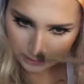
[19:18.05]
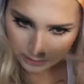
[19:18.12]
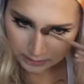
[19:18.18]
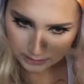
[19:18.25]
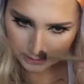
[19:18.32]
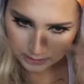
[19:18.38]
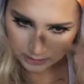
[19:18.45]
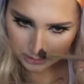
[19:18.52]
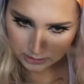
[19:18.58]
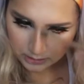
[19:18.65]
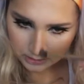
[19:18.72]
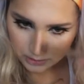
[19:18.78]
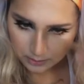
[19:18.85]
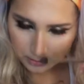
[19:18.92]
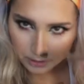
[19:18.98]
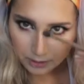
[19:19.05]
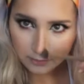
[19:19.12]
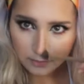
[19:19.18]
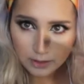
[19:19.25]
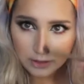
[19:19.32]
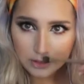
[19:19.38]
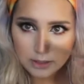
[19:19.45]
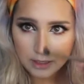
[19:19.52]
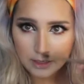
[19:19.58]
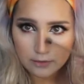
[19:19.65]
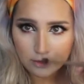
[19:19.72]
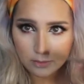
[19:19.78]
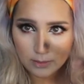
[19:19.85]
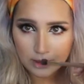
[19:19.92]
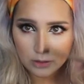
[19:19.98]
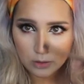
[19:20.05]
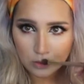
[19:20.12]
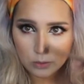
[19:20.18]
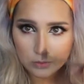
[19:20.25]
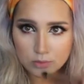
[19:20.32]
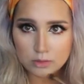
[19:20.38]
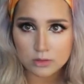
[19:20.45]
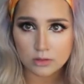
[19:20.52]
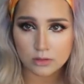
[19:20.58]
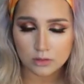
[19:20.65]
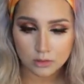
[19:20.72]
It's the perfect shade for my nose.